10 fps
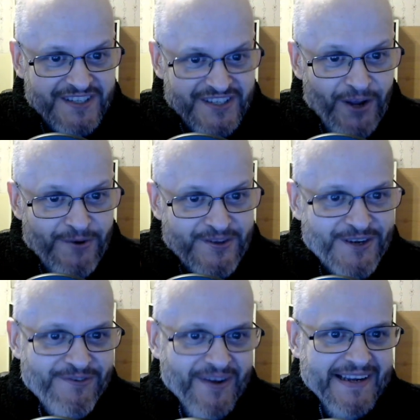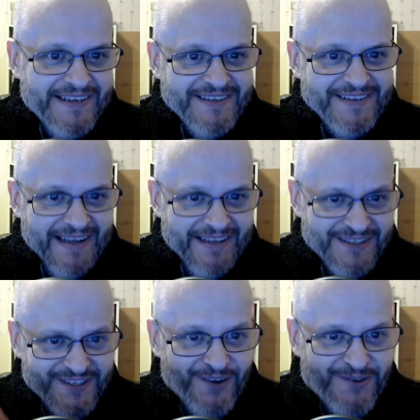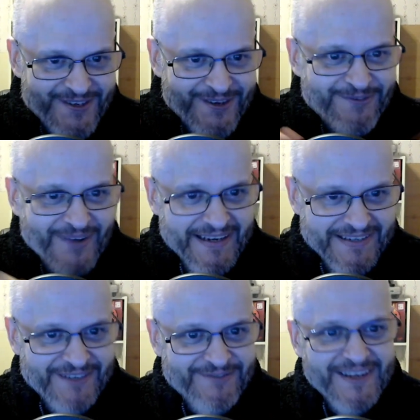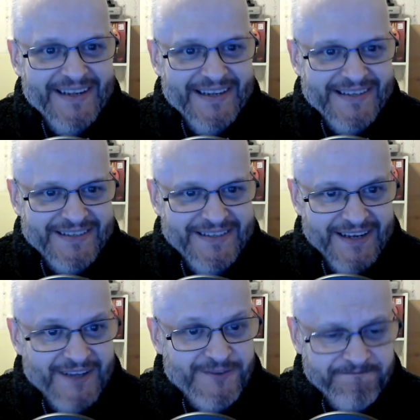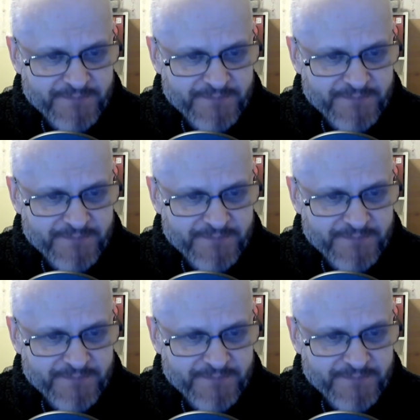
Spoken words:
so two-faced, isn't it? So two-faced. It really is, you know.